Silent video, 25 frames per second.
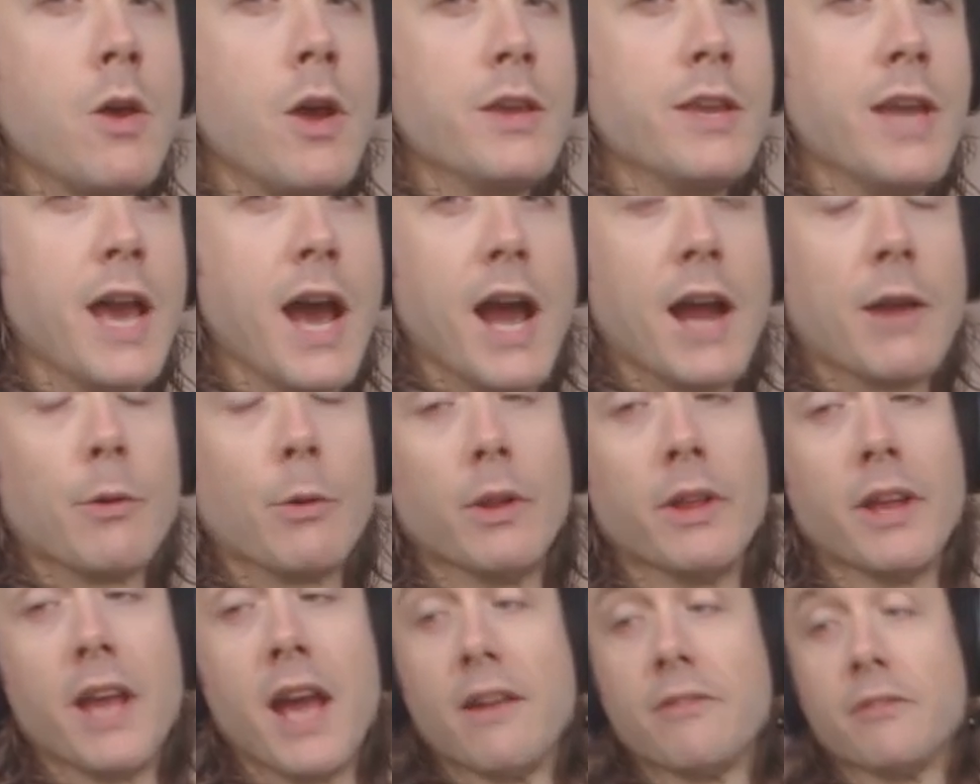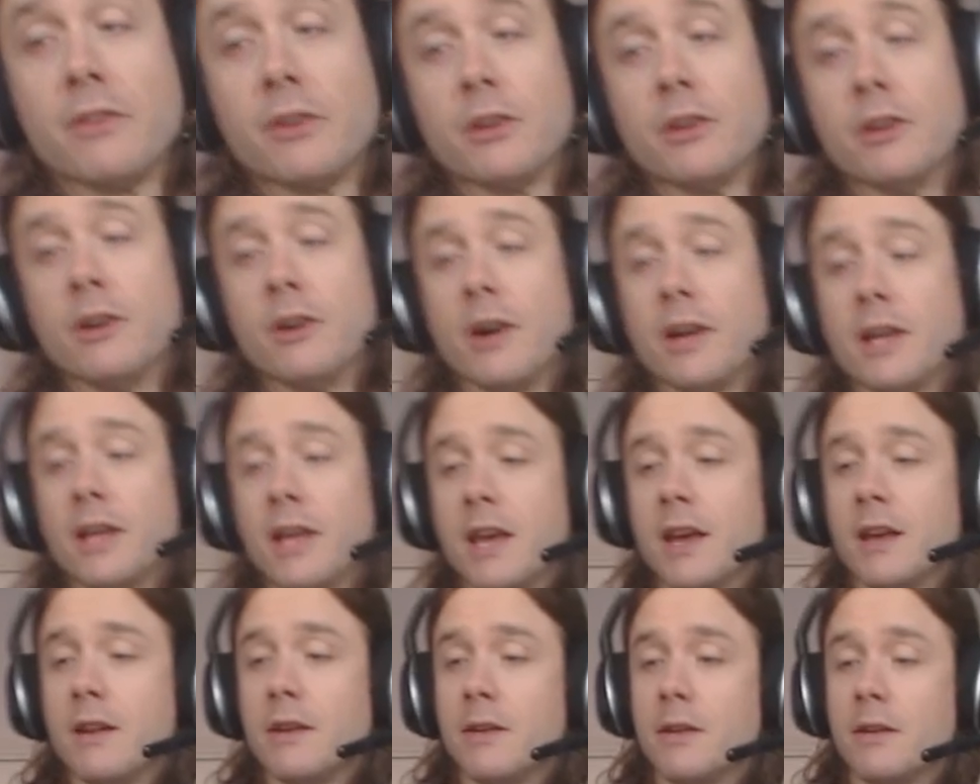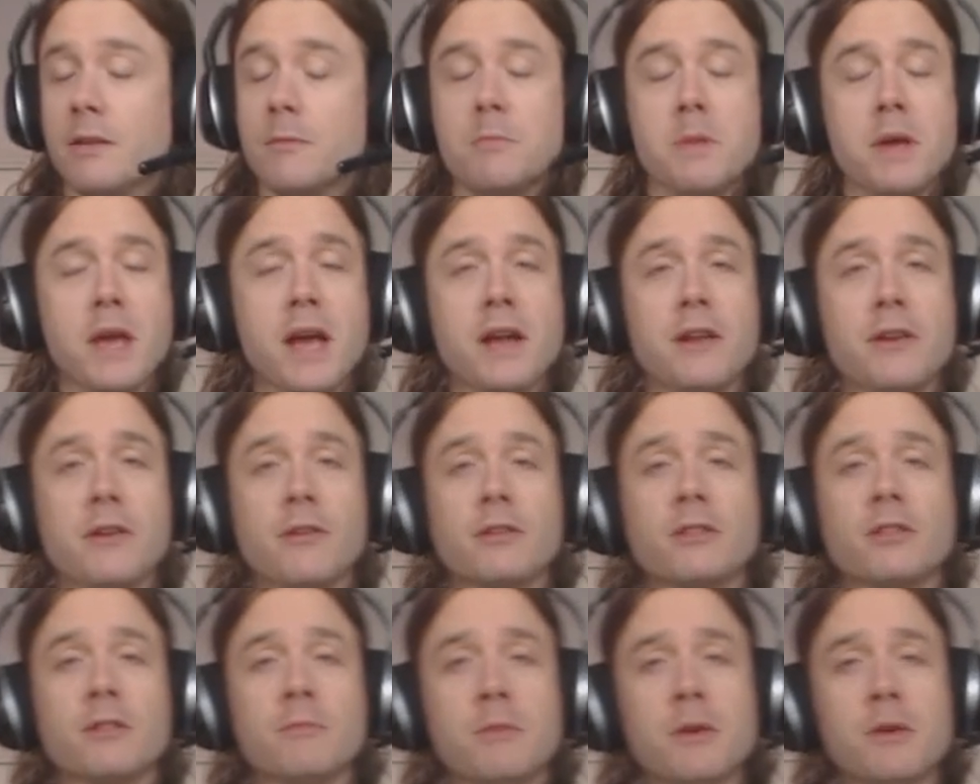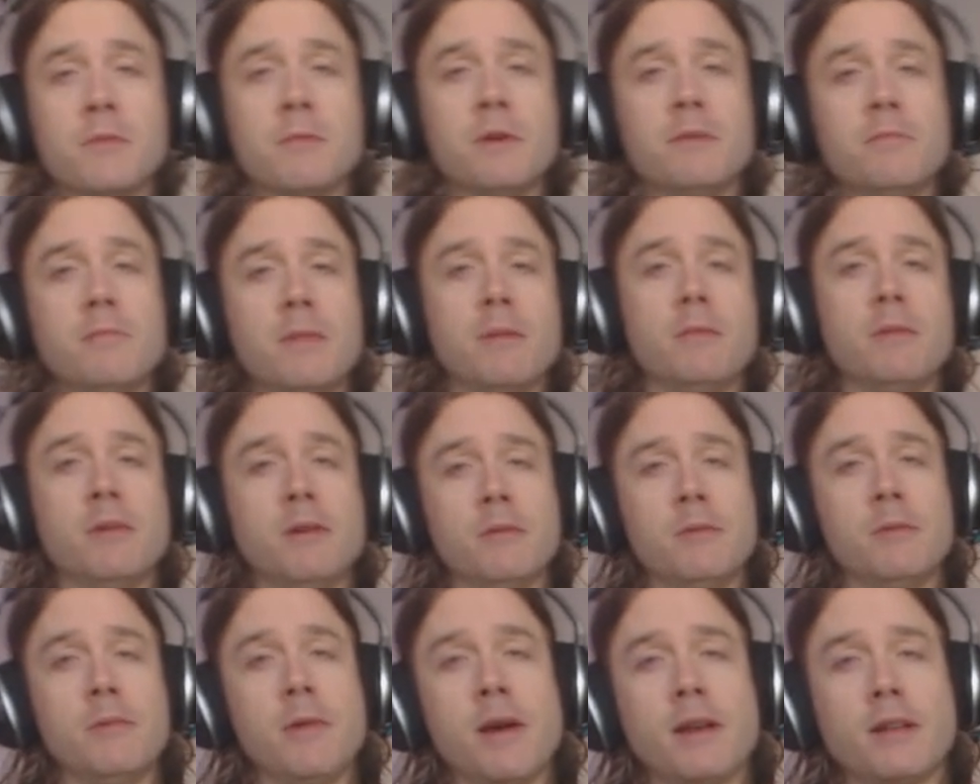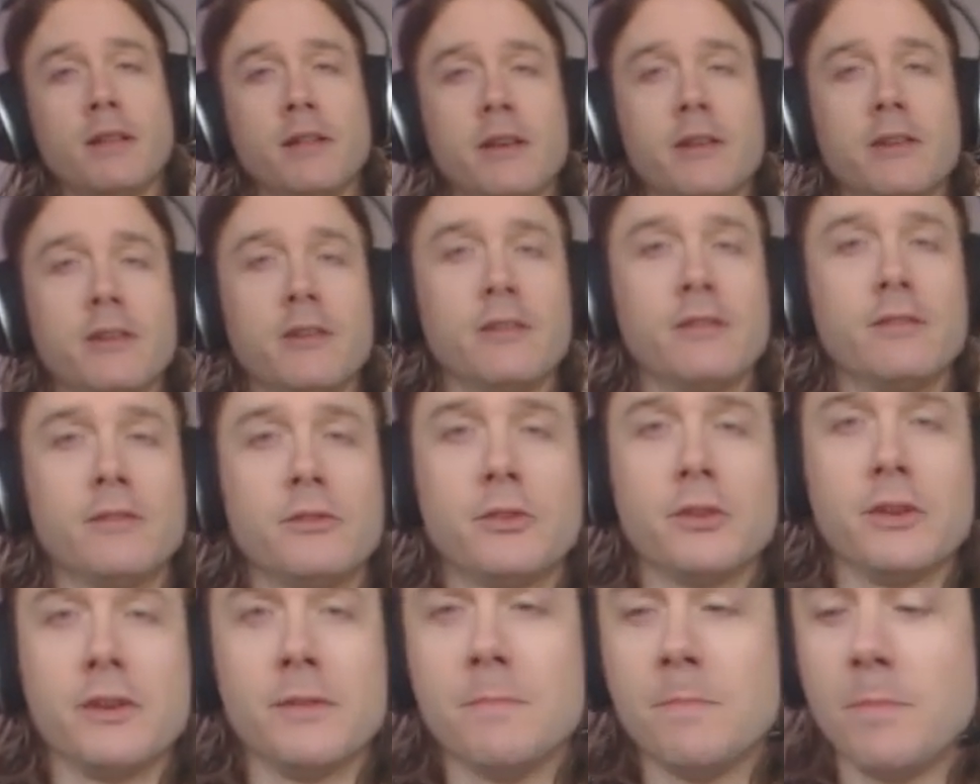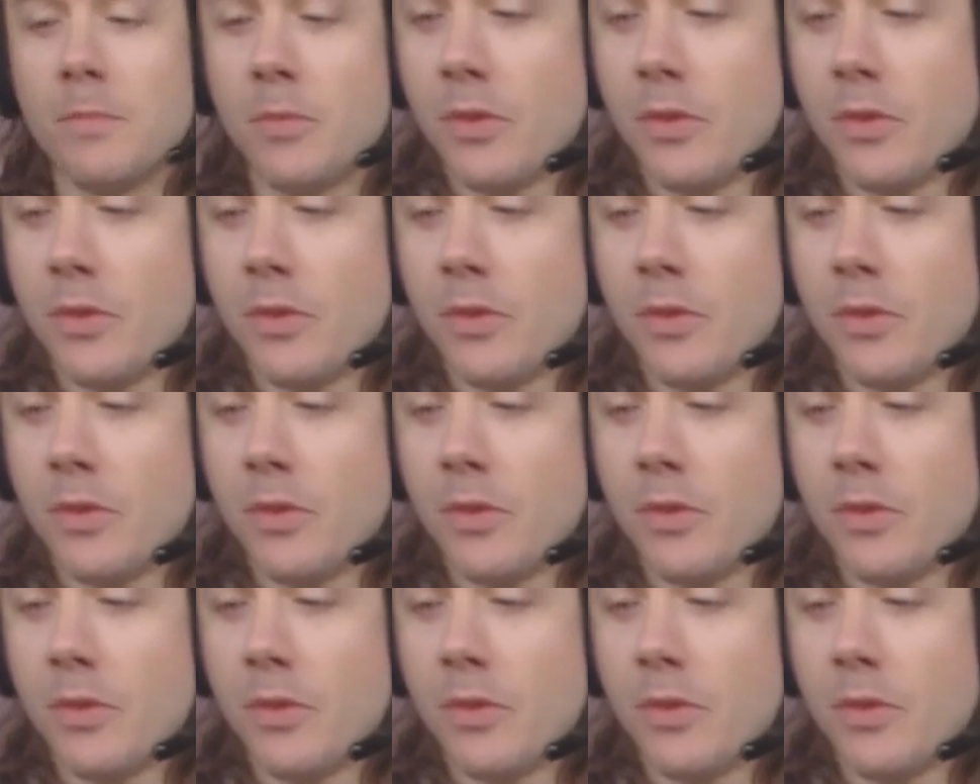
Yeah, I really have to go. I can't meander at the moment. Maybe I'll be back later. See you.